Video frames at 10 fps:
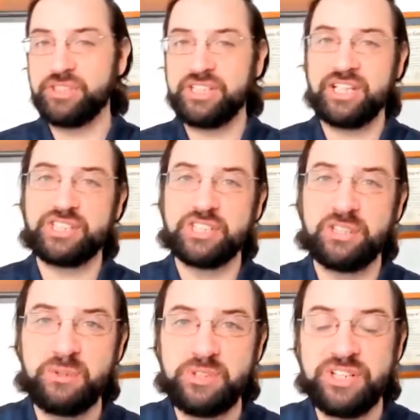to the
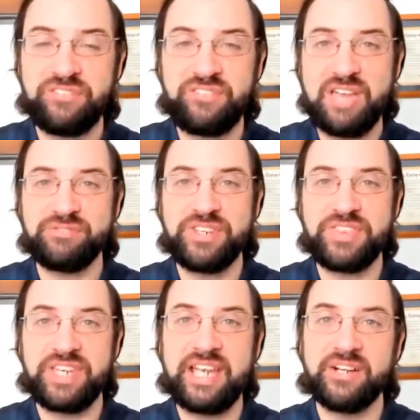exclusion of
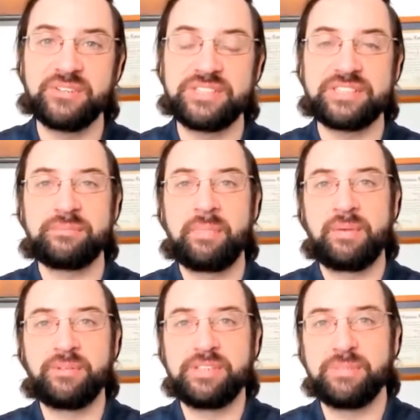everything else.
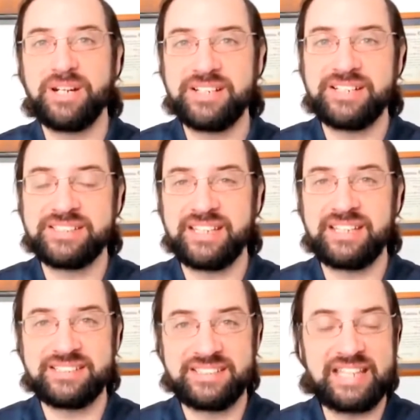And what the market
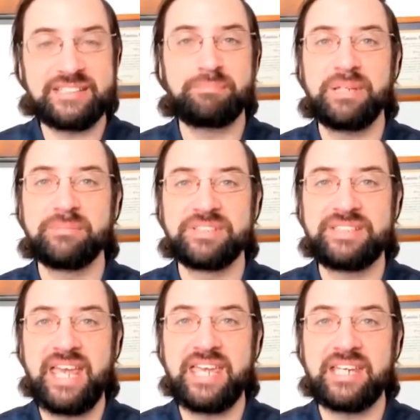is saying is that's a
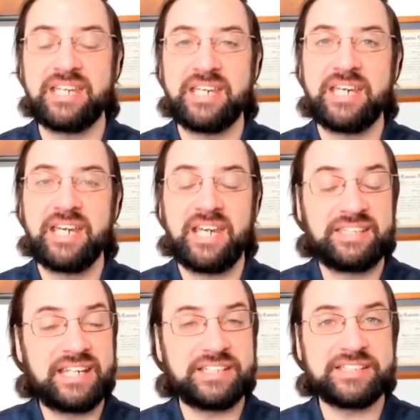big mistake,
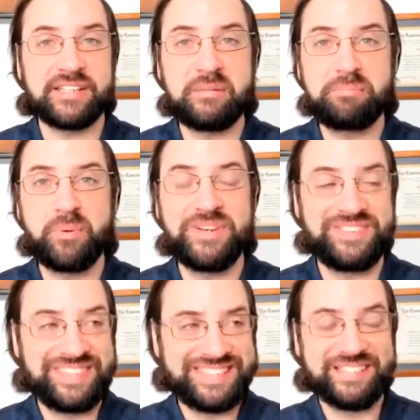and that at some
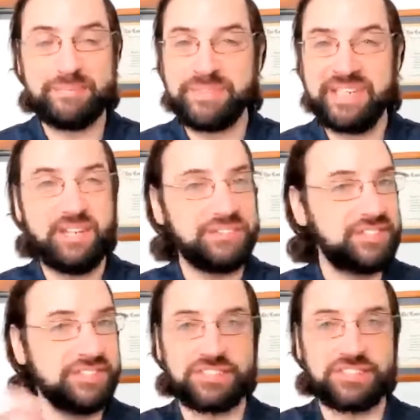point this something
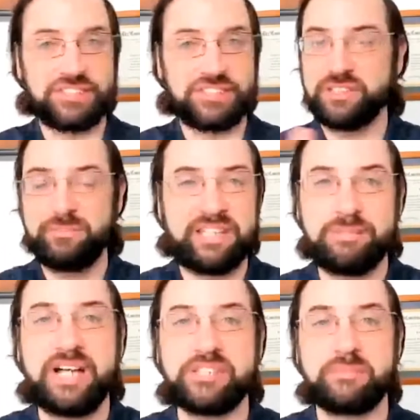else is just going to make
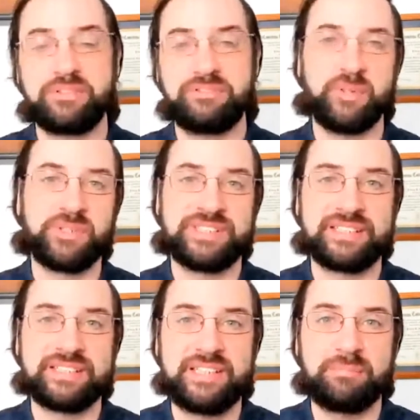it impossible to
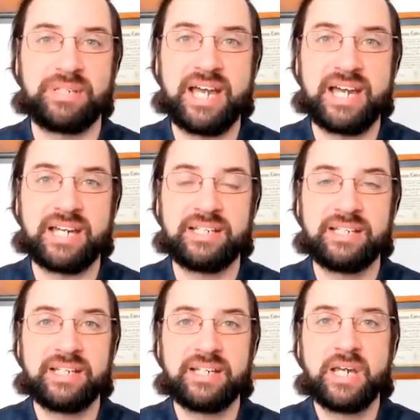focus on the
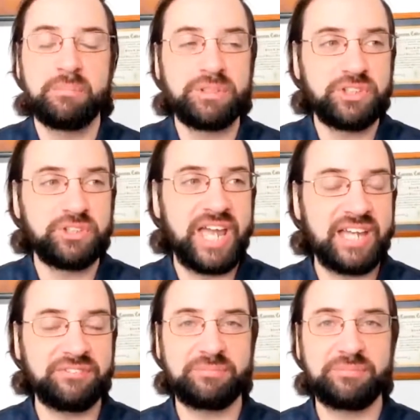CPI.
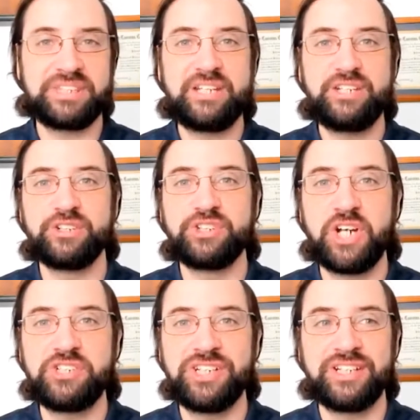But then
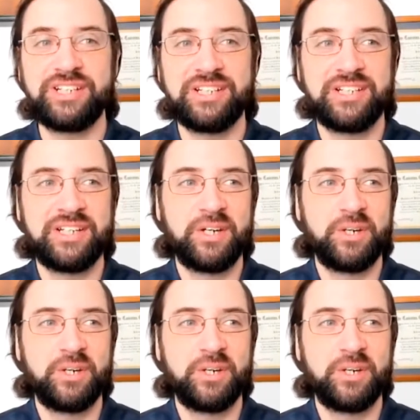you're judging